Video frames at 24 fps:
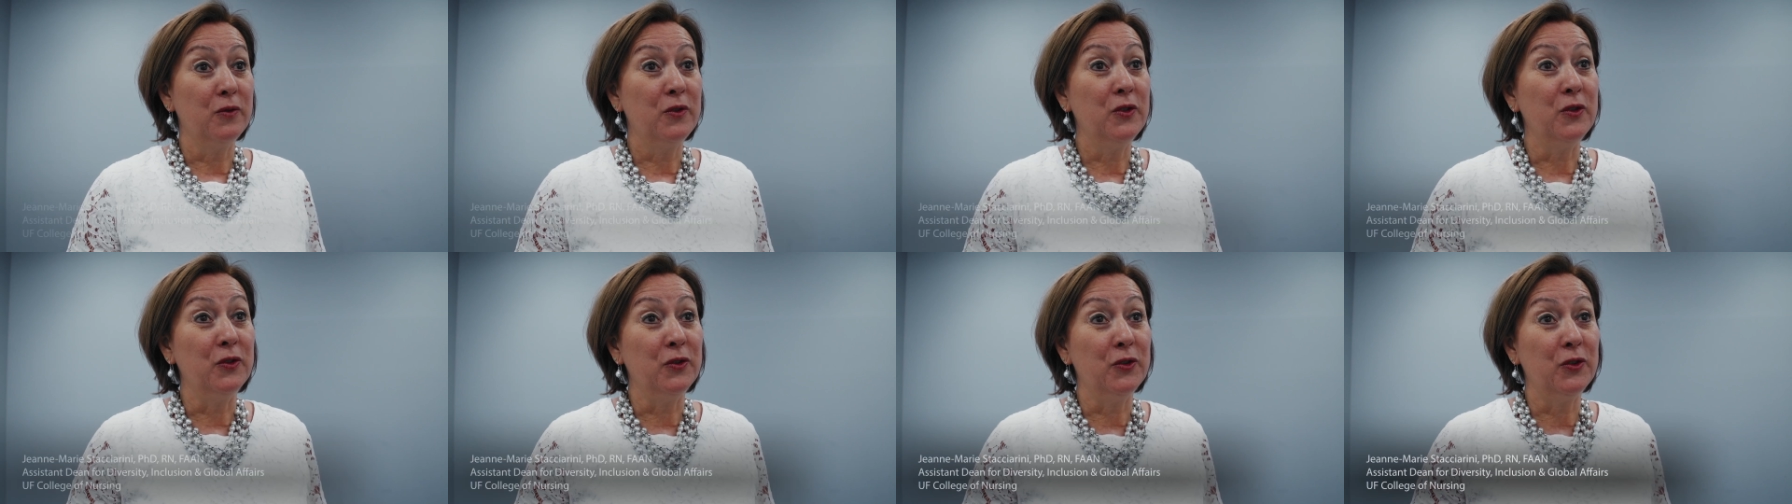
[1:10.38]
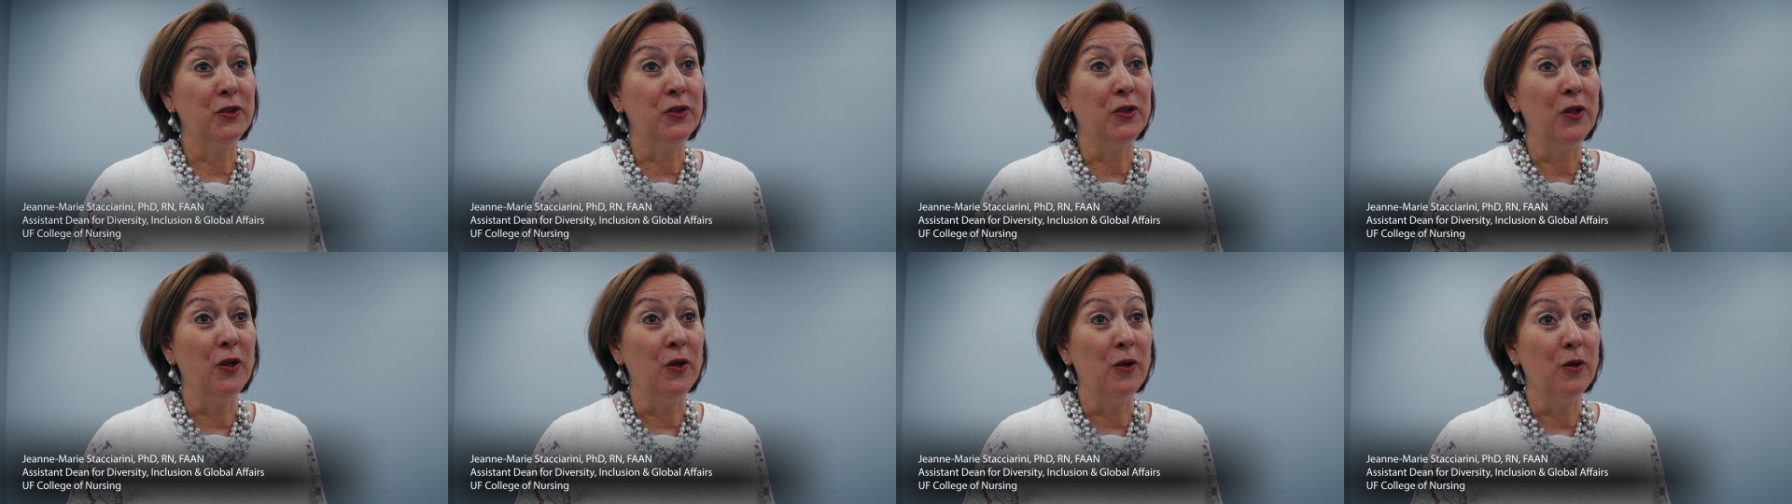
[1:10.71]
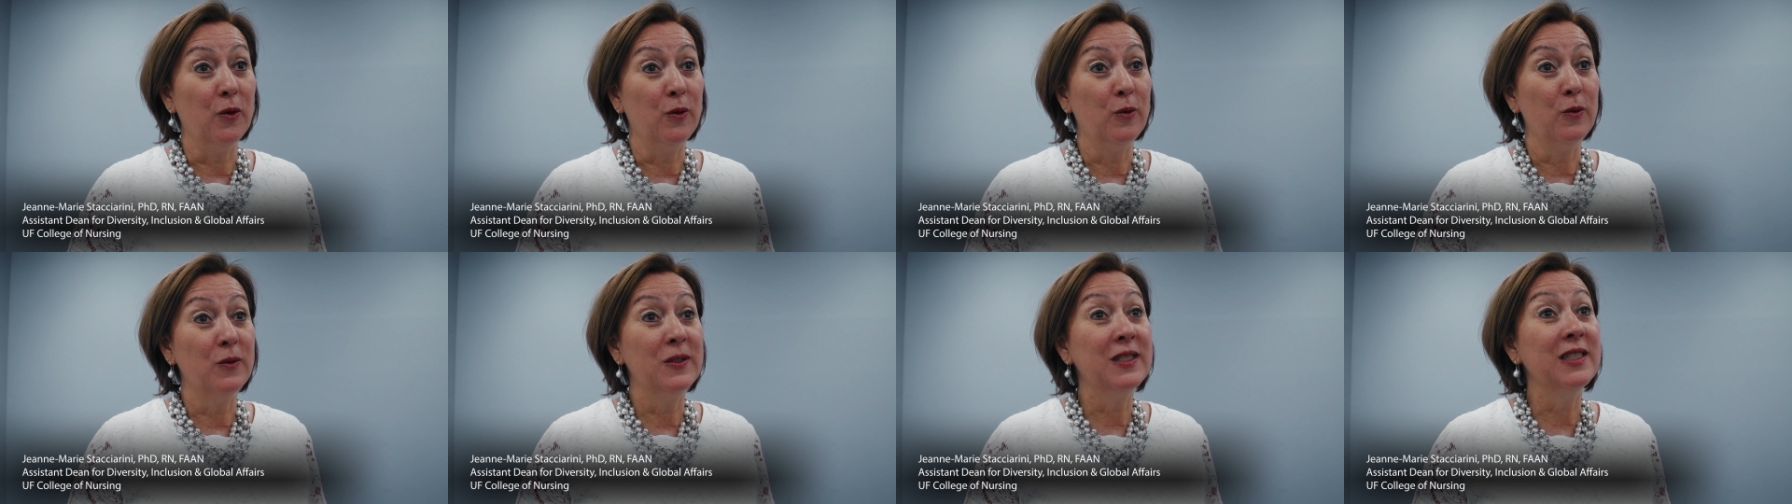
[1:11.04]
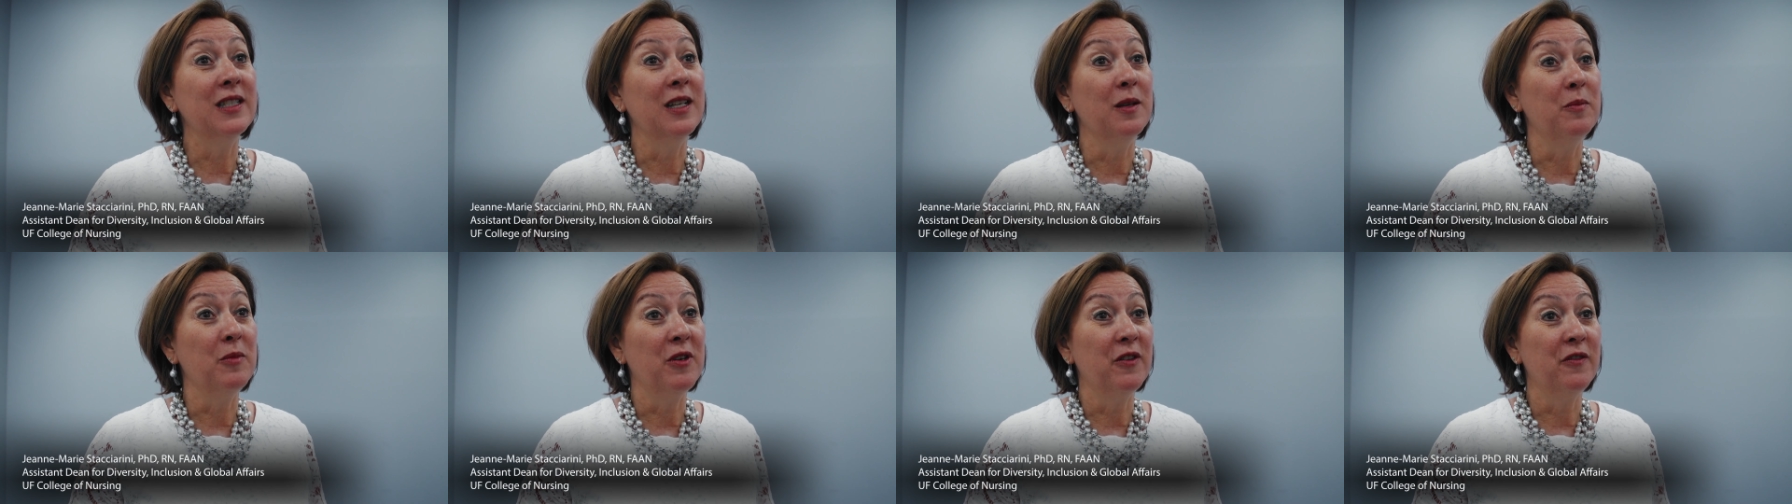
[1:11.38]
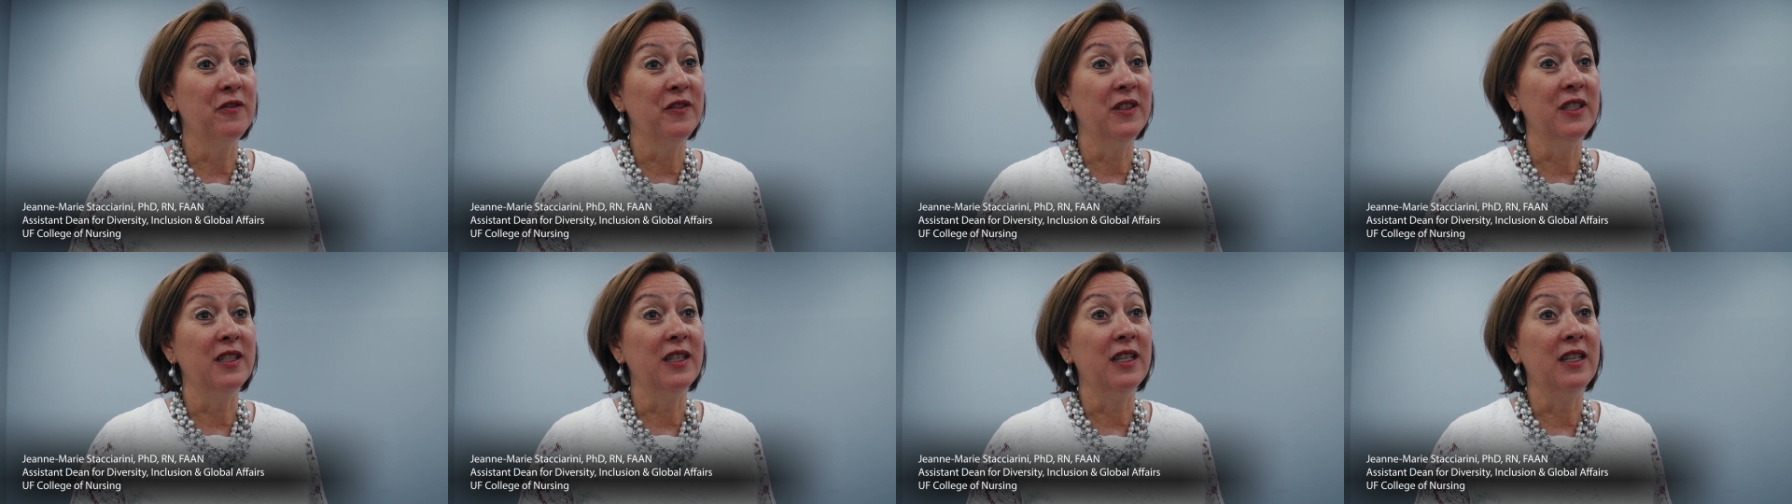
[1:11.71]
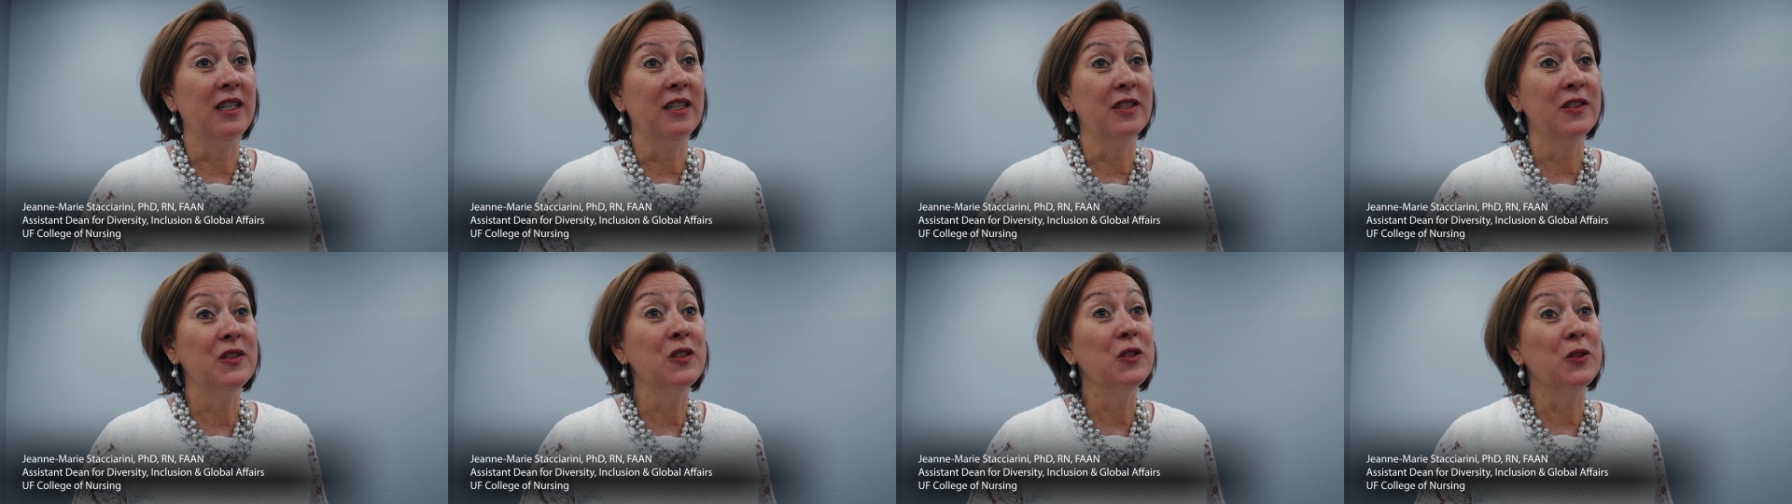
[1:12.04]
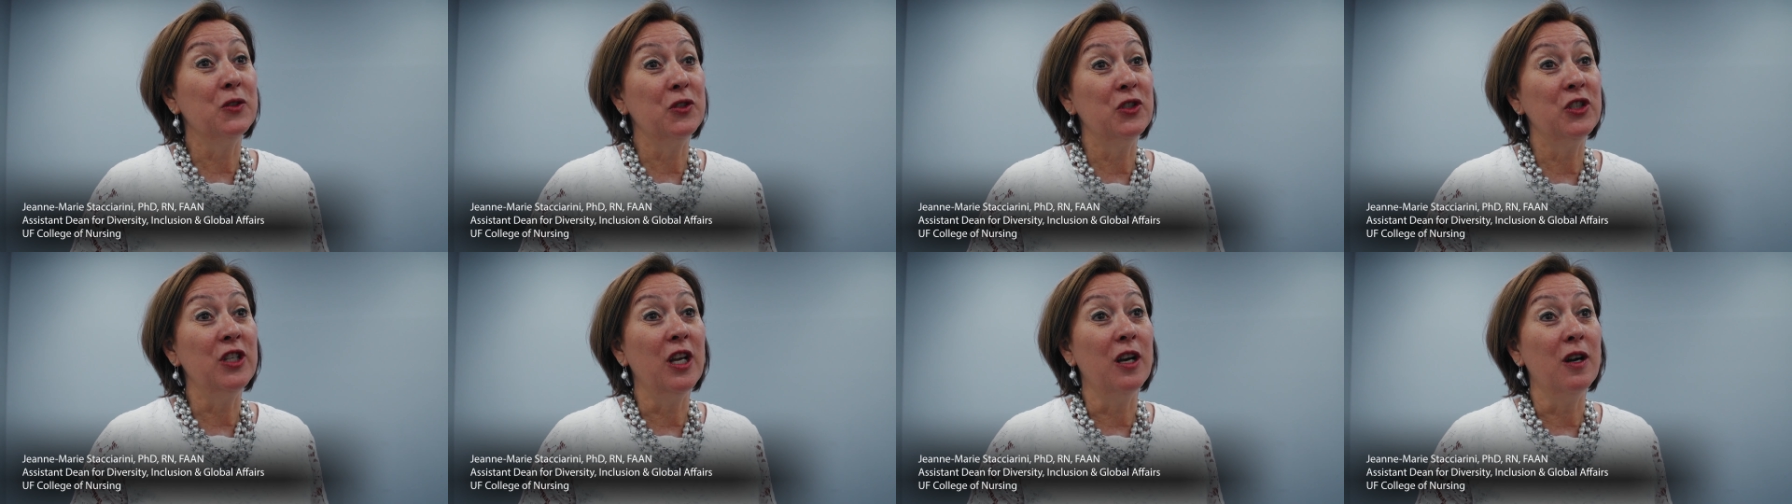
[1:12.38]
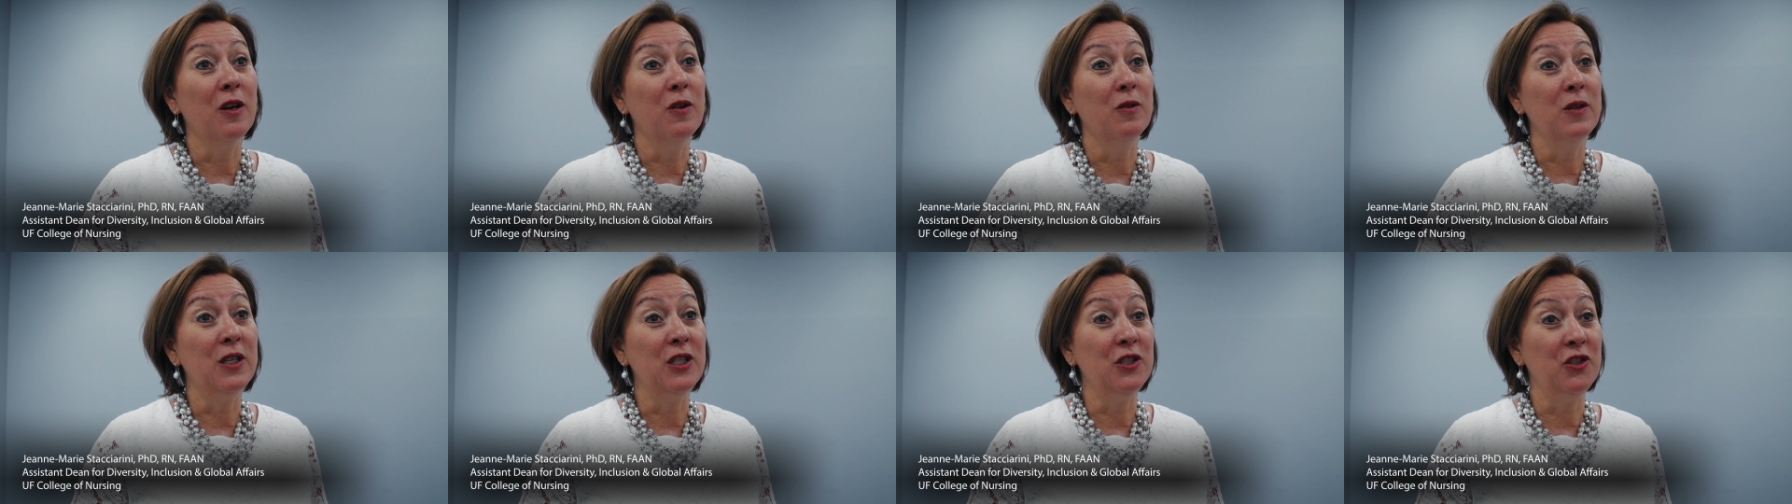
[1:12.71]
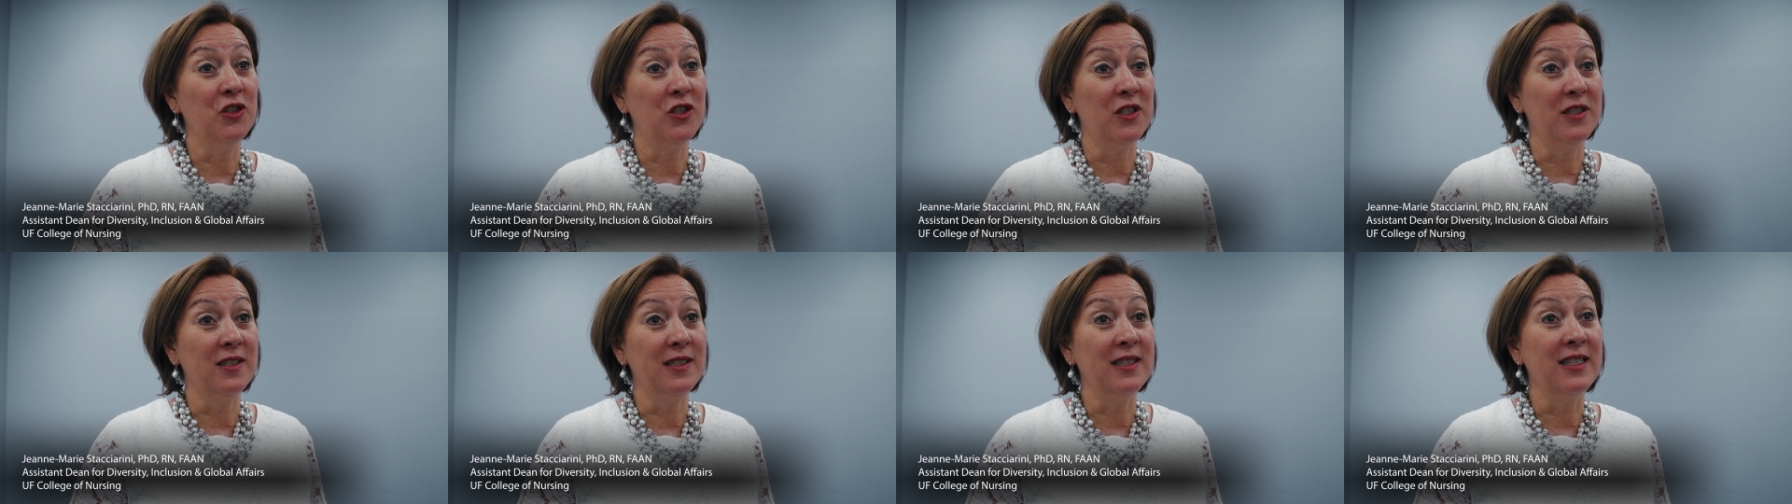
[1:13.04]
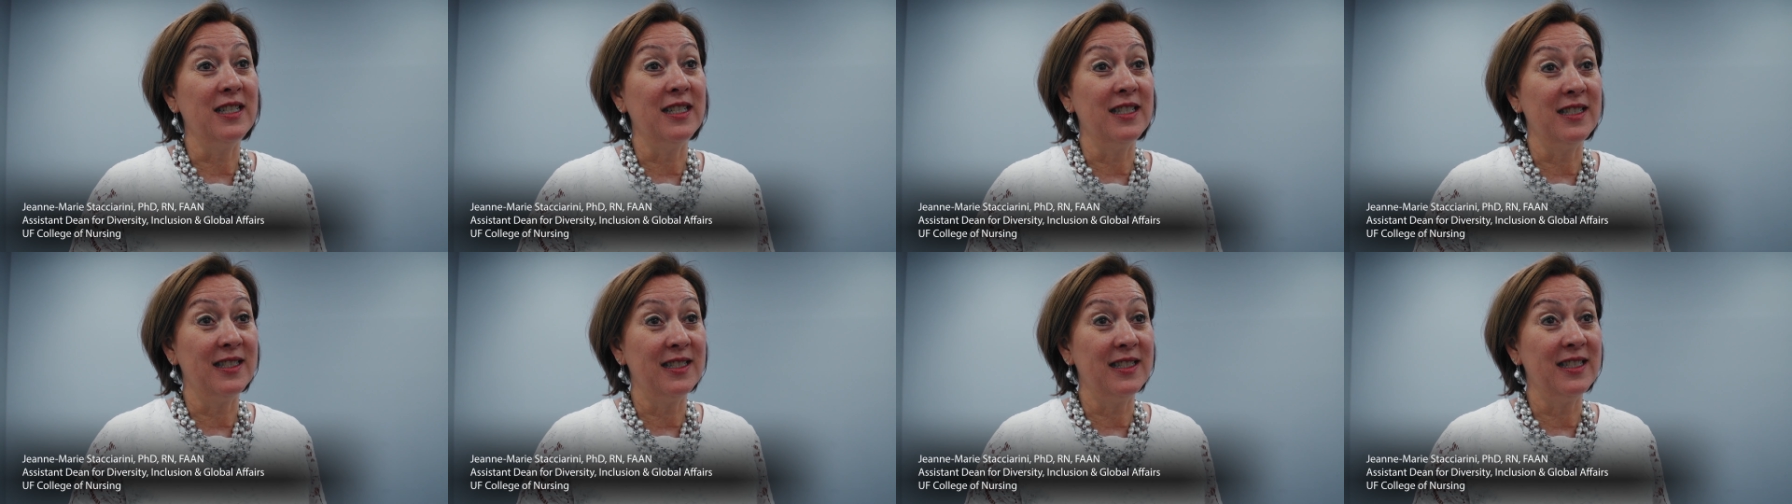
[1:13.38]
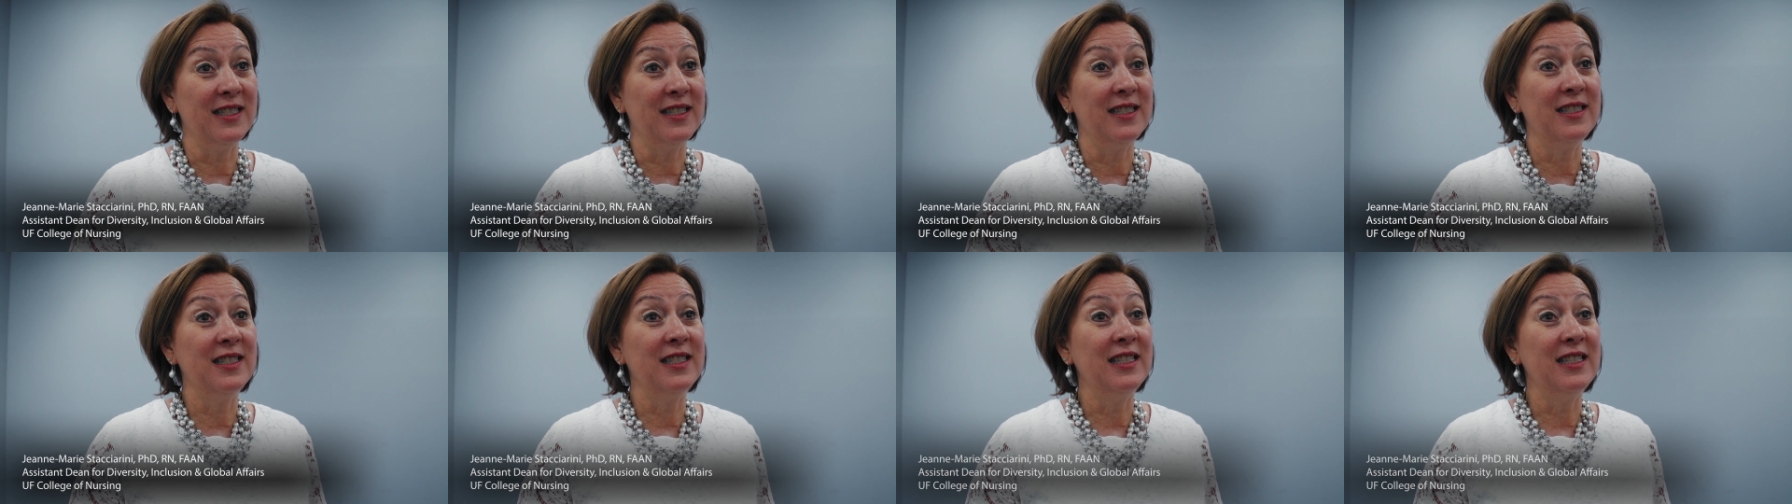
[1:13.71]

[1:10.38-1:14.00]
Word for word: to show some of the social injustices